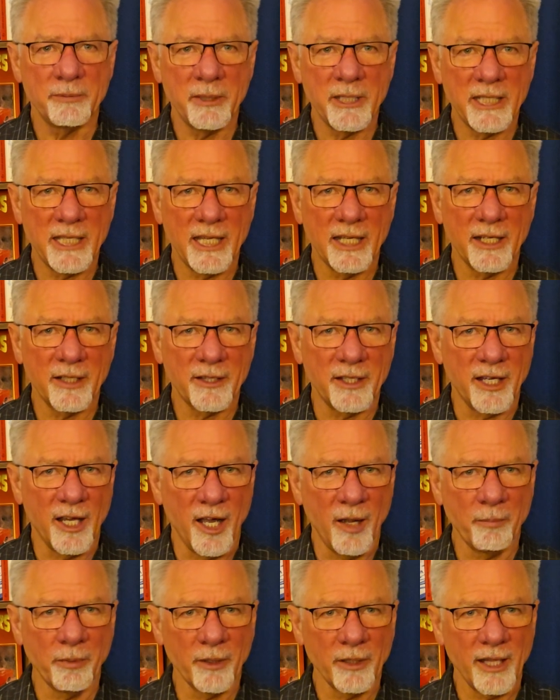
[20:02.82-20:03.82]
begin at the
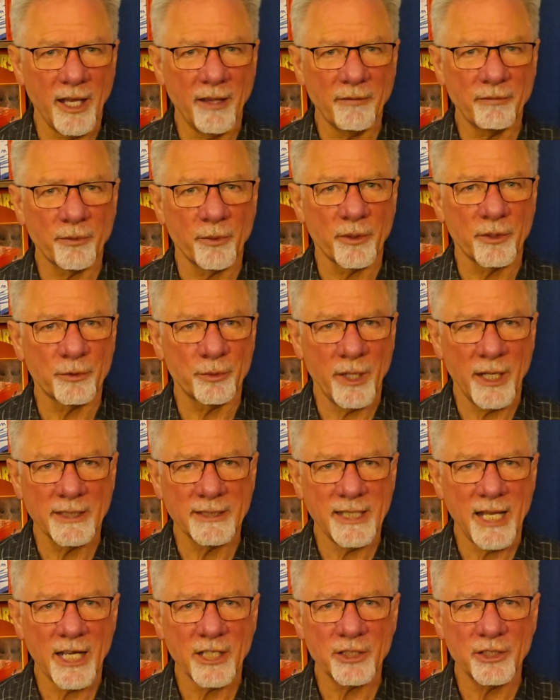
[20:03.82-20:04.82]
upper left with
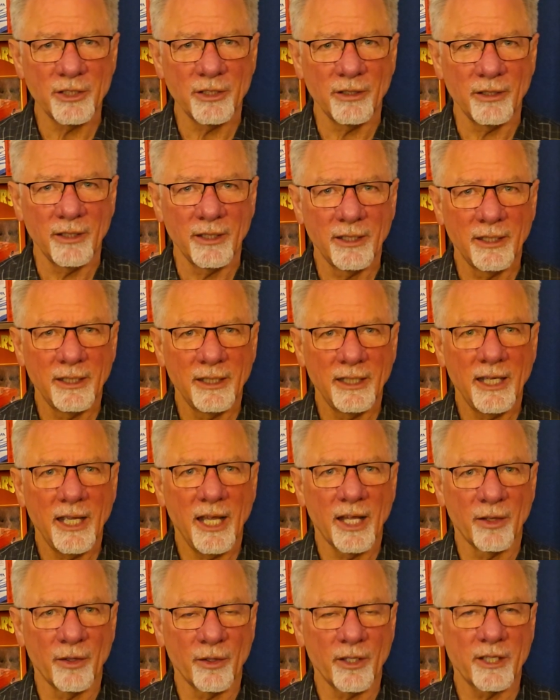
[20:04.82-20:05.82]
transactional
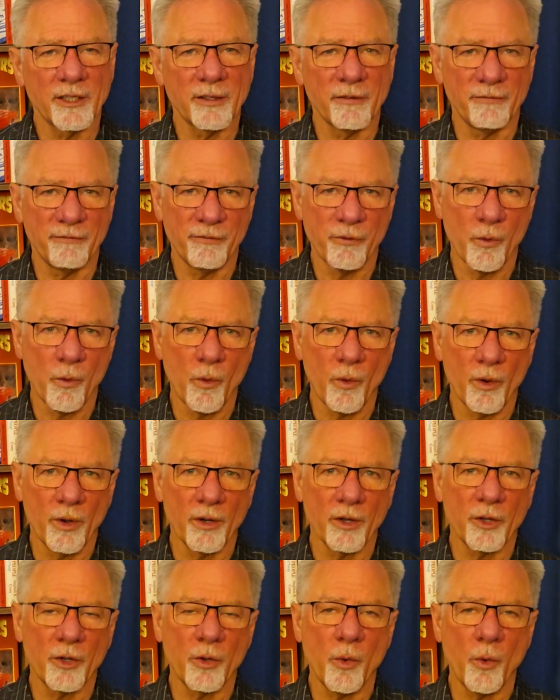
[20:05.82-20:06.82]
and look at the
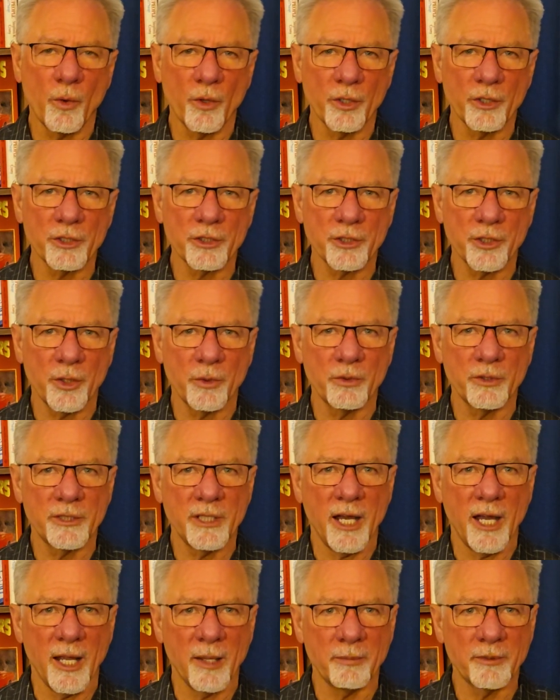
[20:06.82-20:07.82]
4 cornerstone
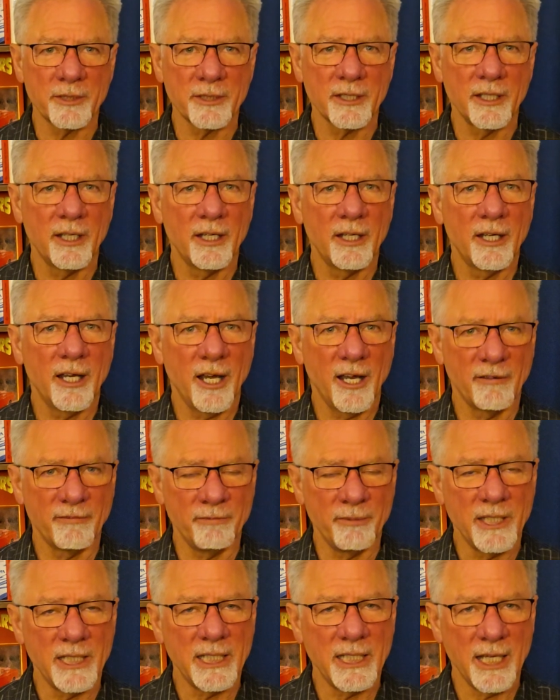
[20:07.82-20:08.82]
types of
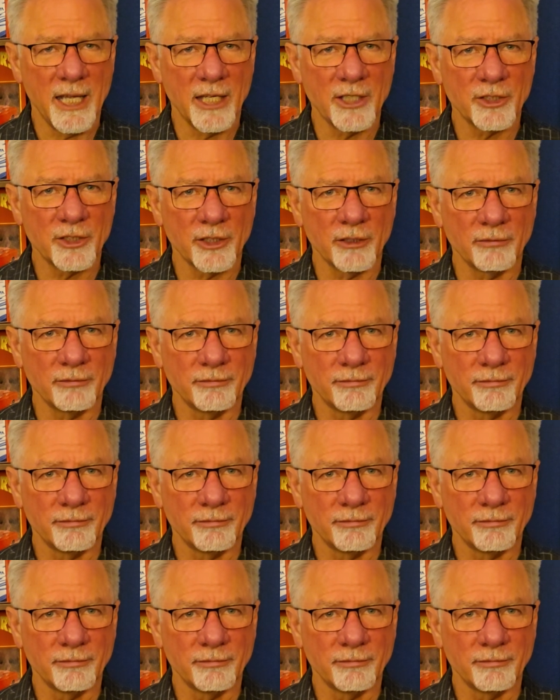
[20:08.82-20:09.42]
mediation.